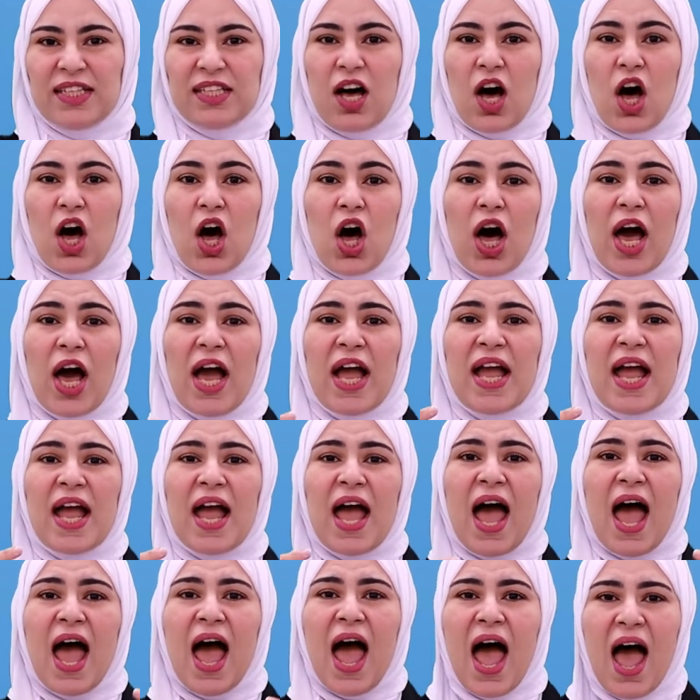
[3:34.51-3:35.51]
happened in
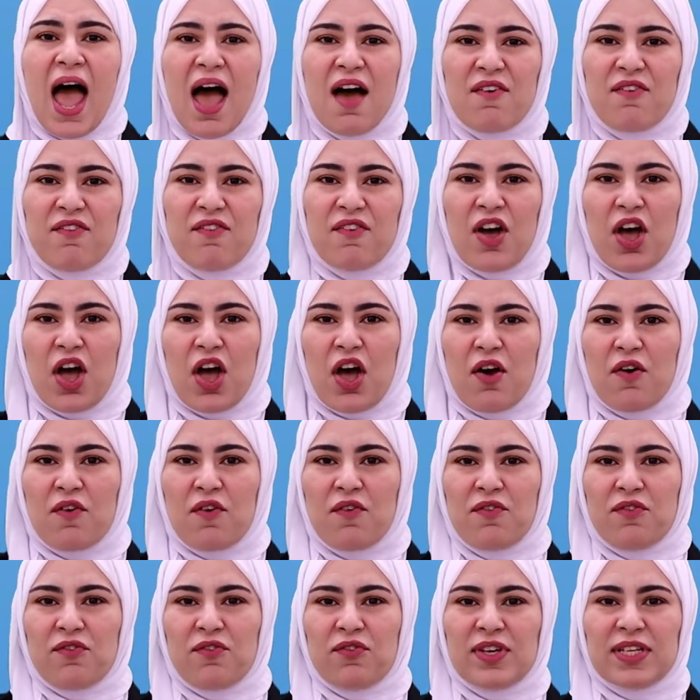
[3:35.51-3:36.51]
the past, which
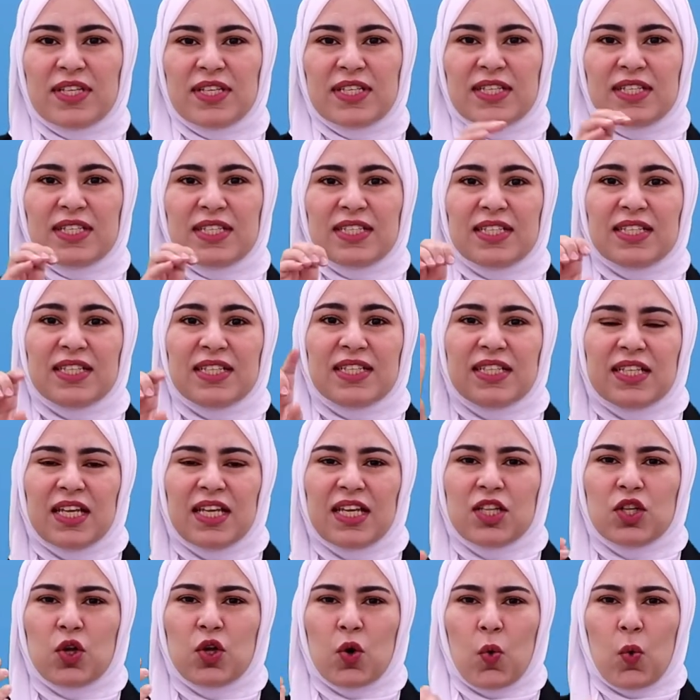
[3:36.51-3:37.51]
is have
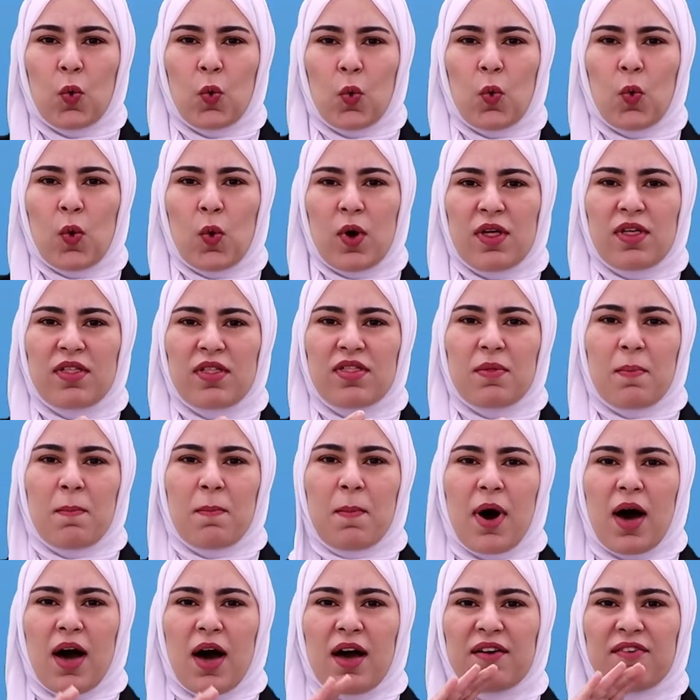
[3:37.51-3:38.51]
visited. I have
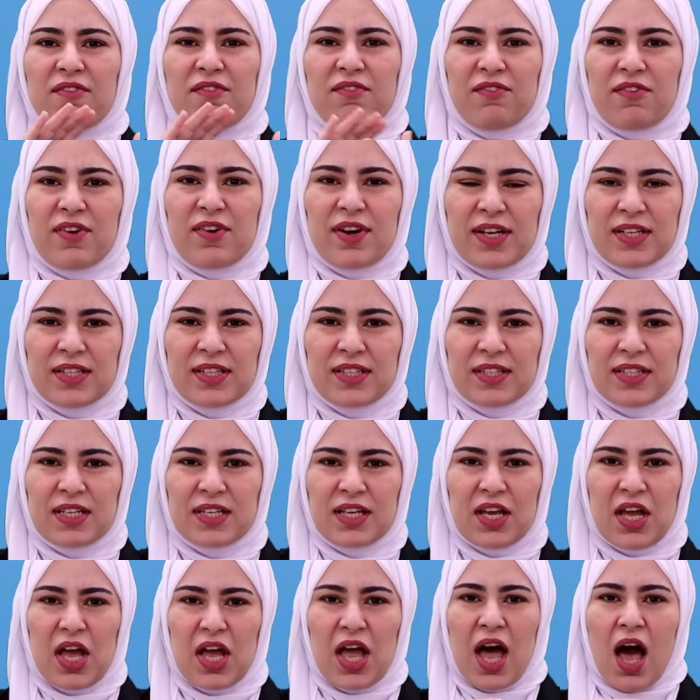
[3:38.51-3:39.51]
visited this restaurant
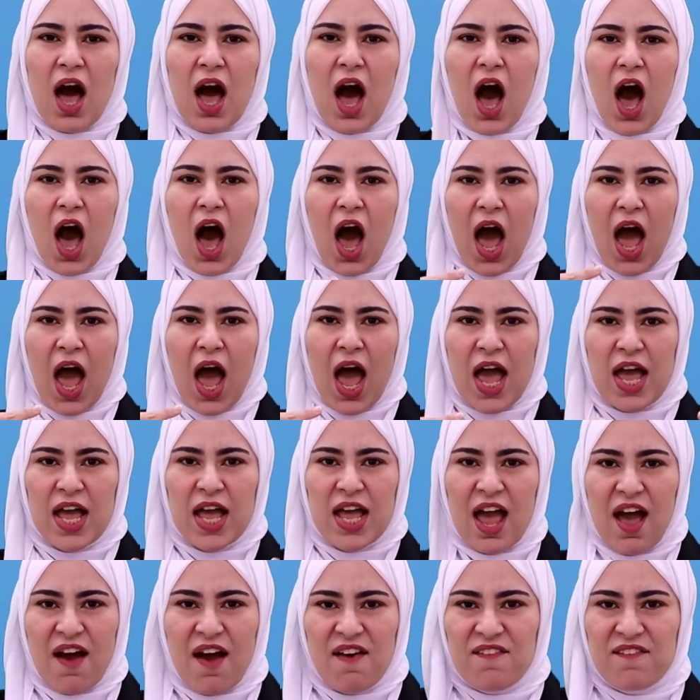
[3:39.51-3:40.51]
with my friends,
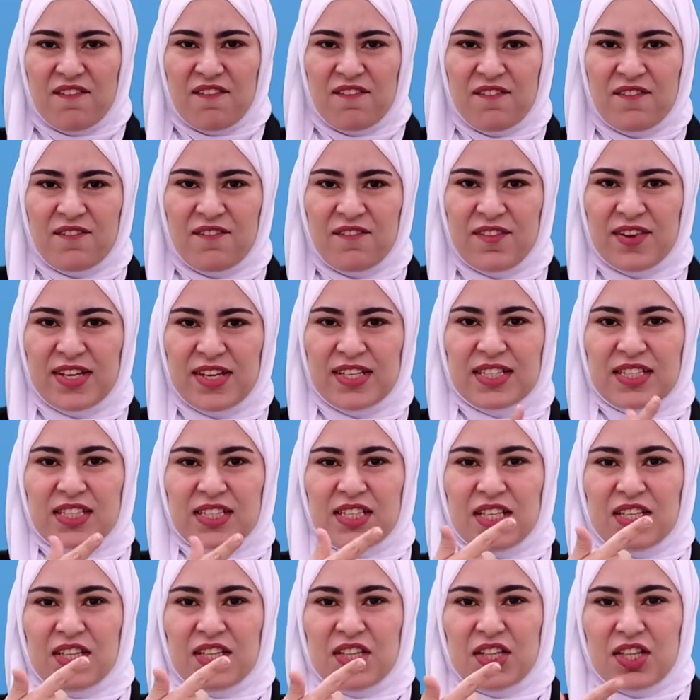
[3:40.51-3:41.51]
and it has
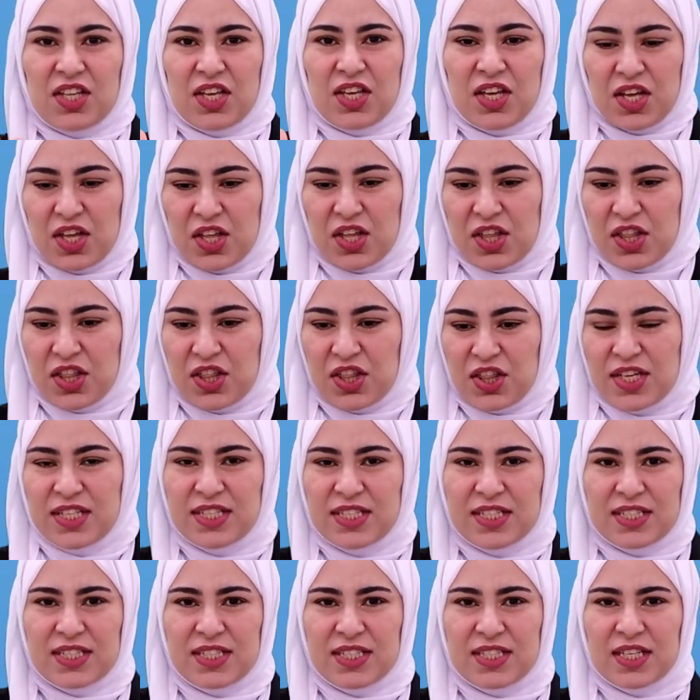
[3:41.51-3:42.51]
a connection with the
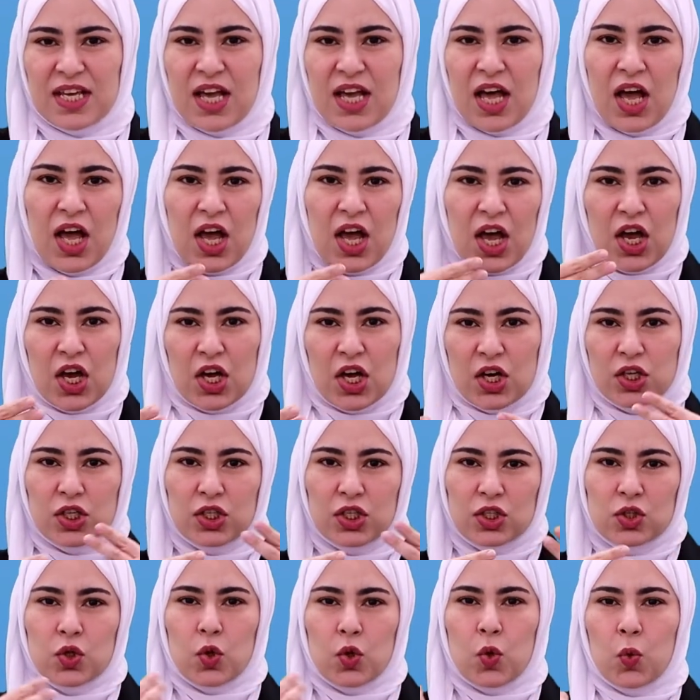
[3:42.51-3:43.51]
present because I'm
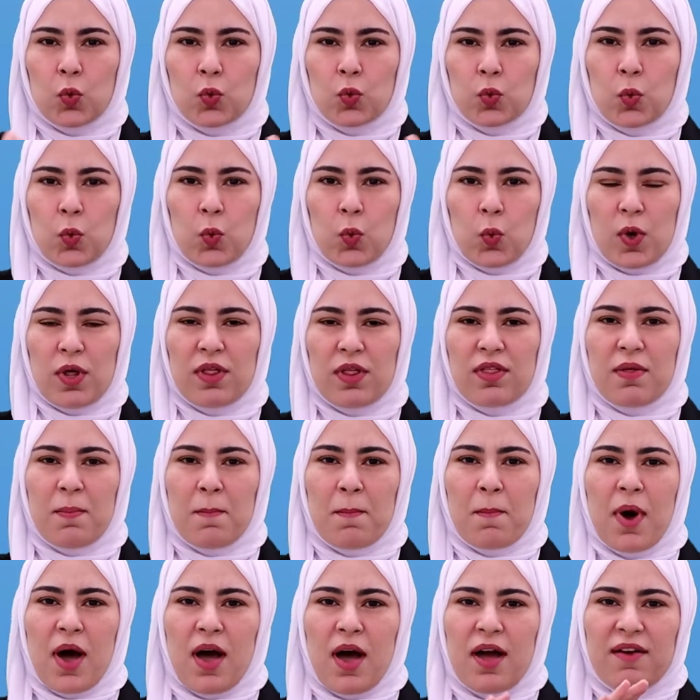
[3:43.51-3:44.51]
pointing at the
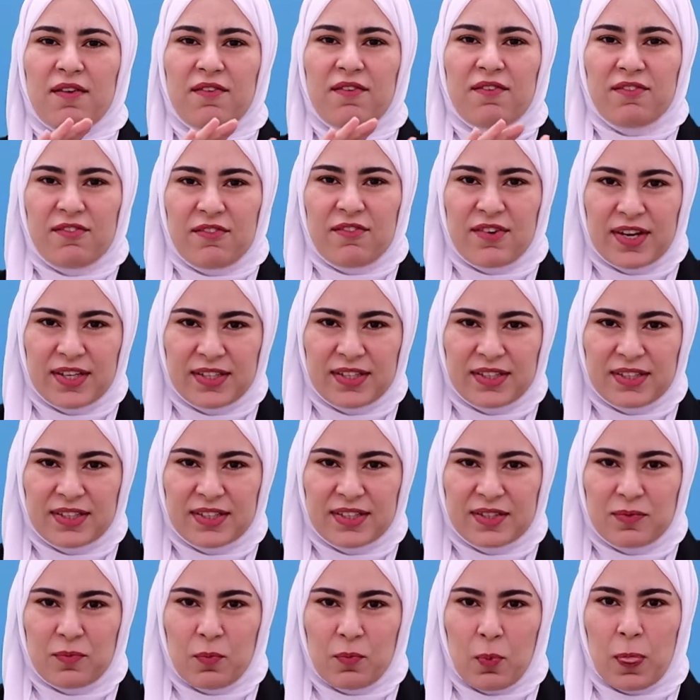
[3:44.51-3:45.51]
restaurant now. This is the
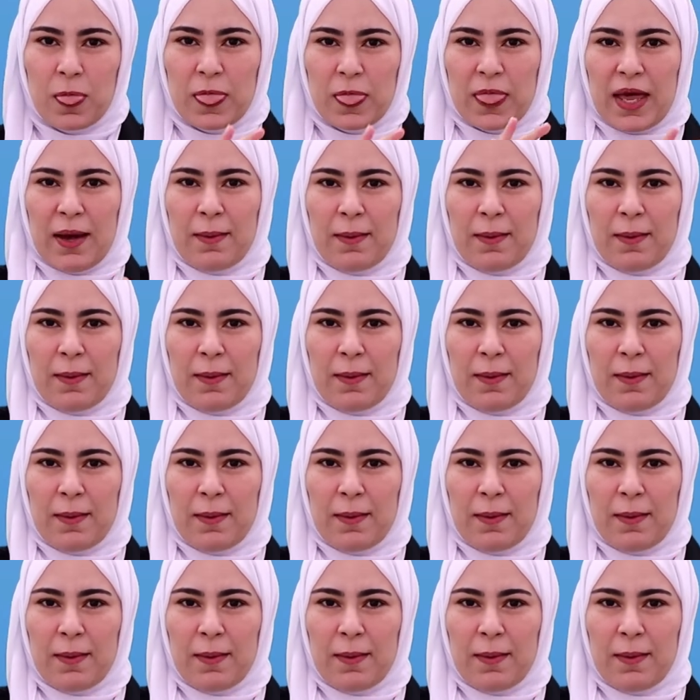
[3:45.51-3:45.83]
restaurant